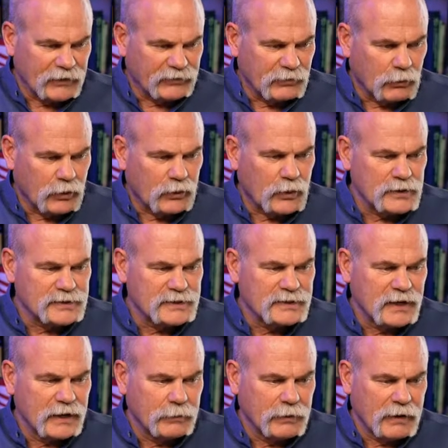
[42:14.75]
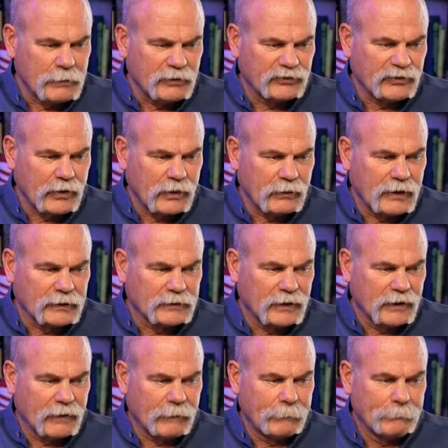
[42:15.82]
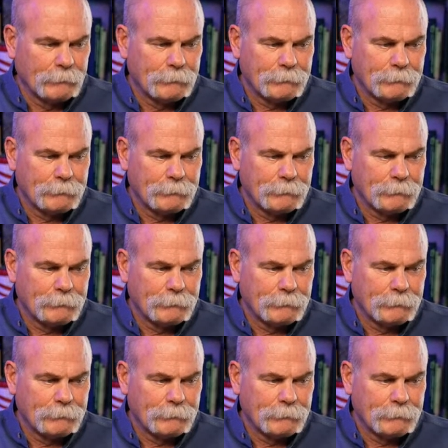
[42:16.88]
got some more questions later, but I'm going to start right there.